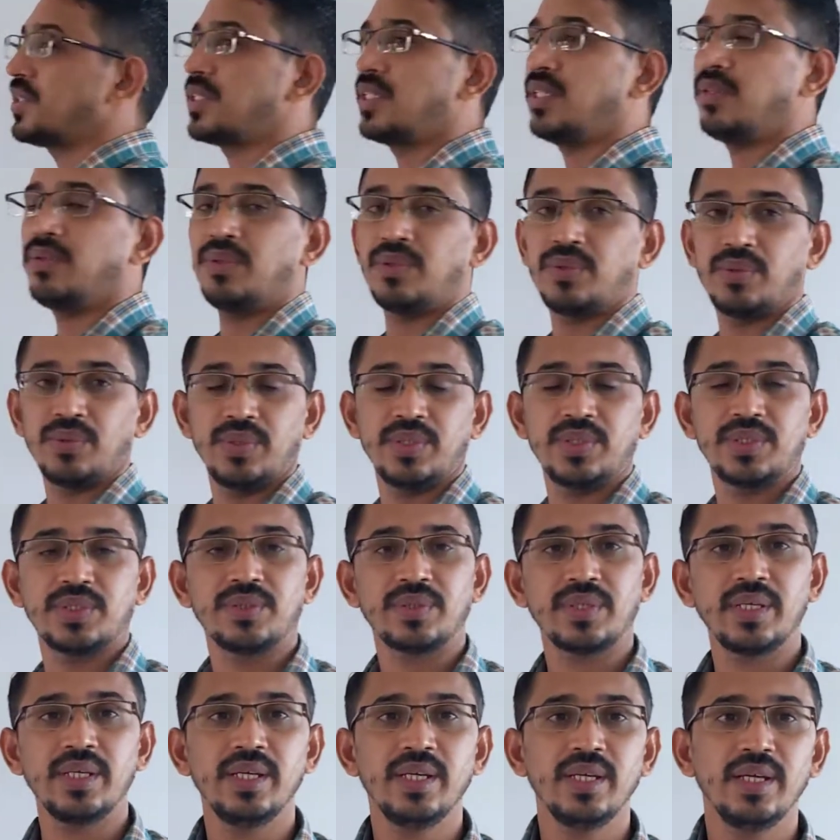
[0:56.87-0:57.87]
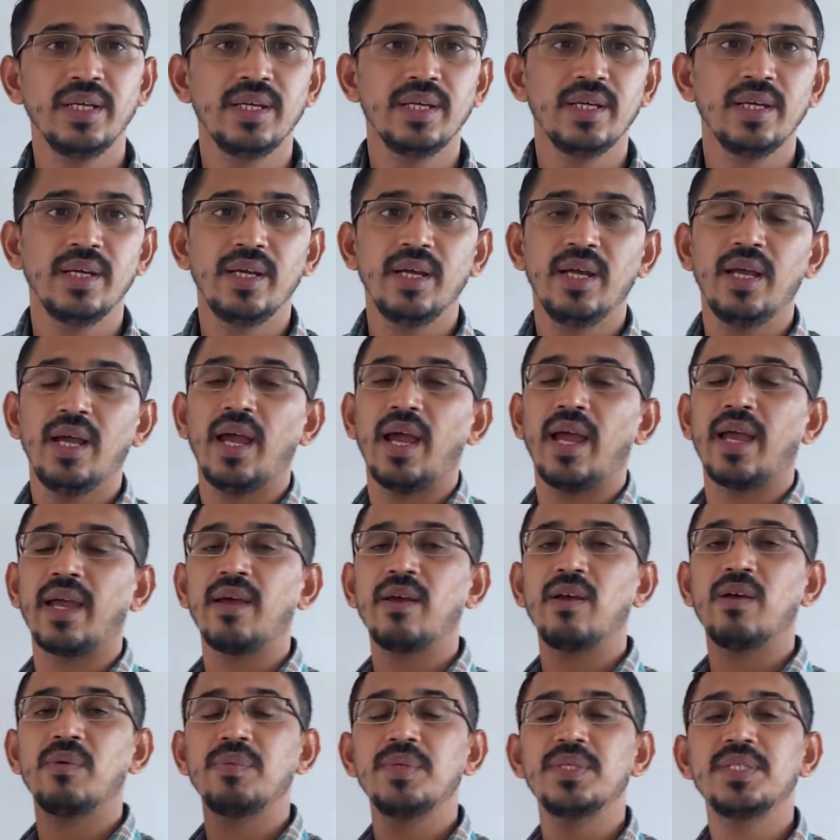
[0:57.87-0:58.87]
is given to us. Okay.
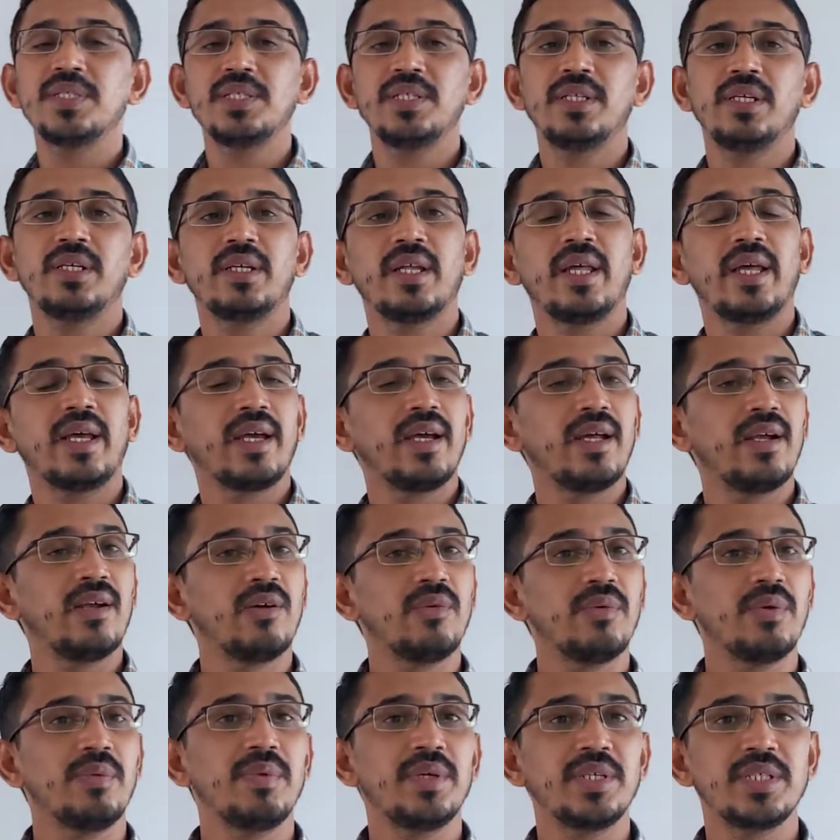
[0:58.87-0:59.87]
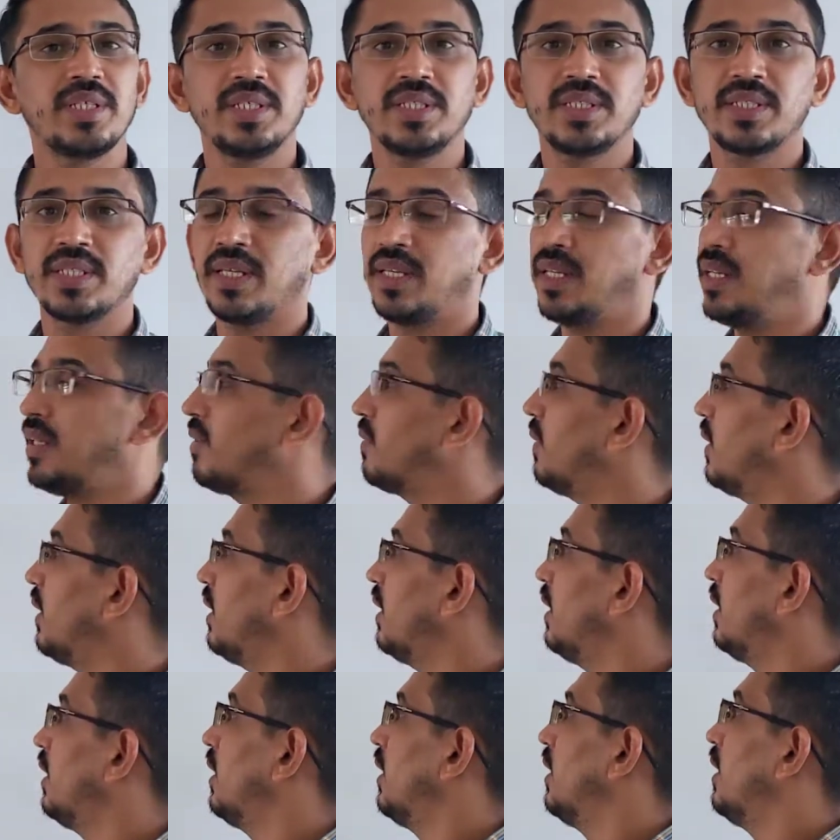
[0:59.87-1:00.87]
Angle of incident, angle of emergence are equal.
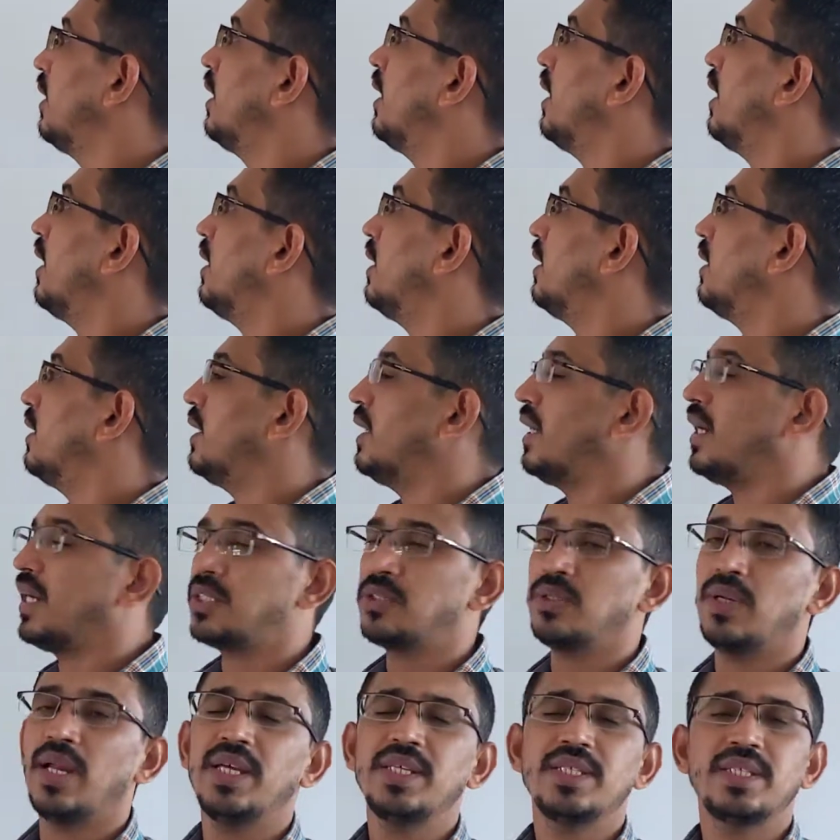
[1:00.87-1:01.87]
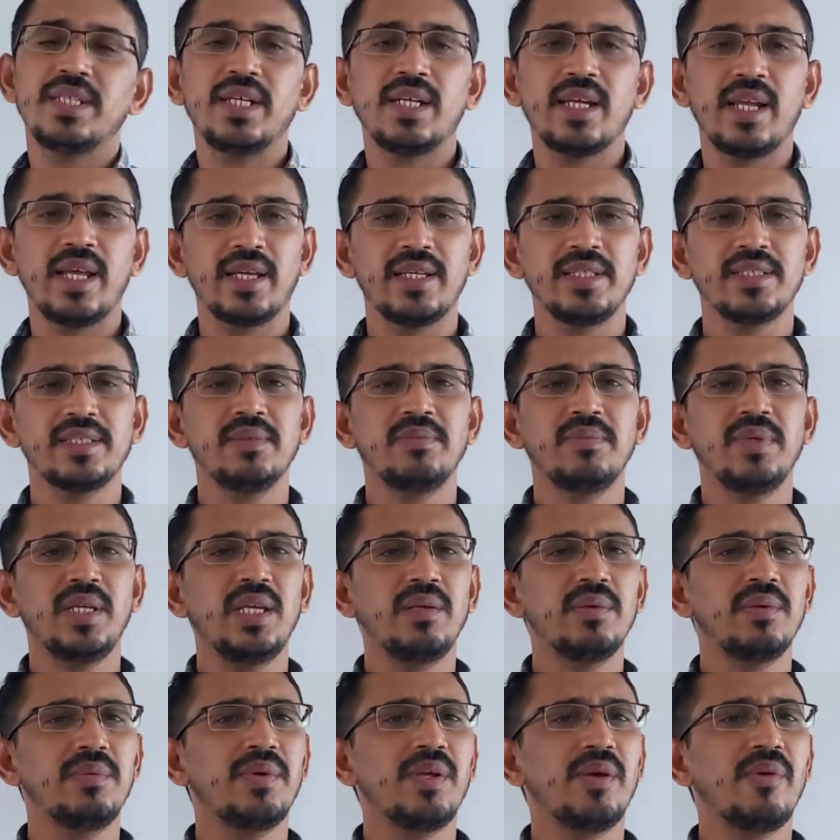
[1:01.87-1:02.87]
Actually I said like it's a
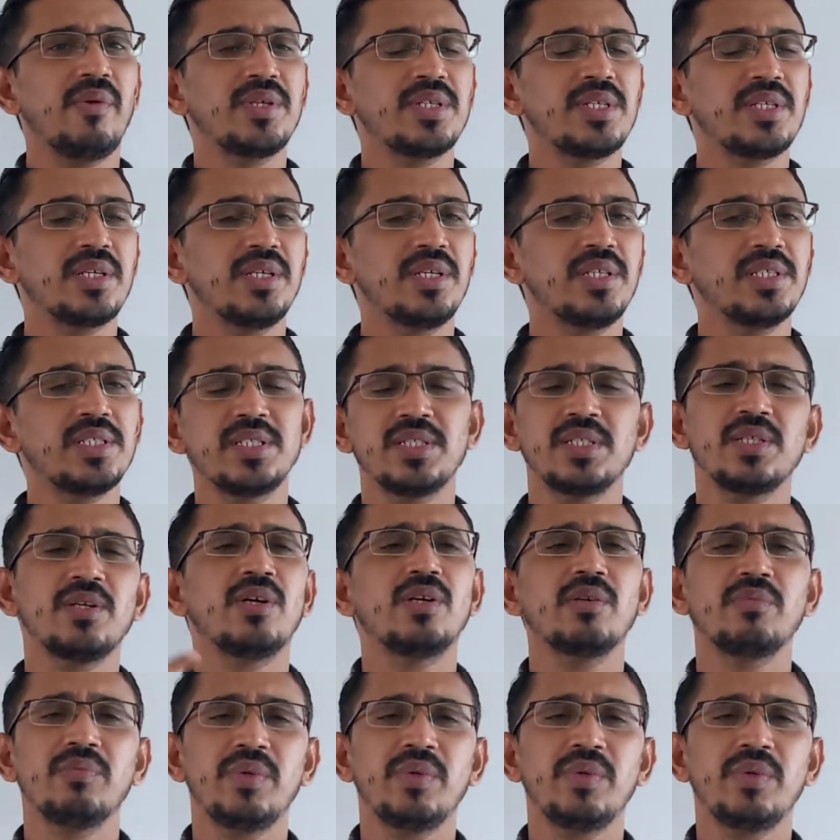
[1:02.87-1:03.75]
minimum deviation condition, not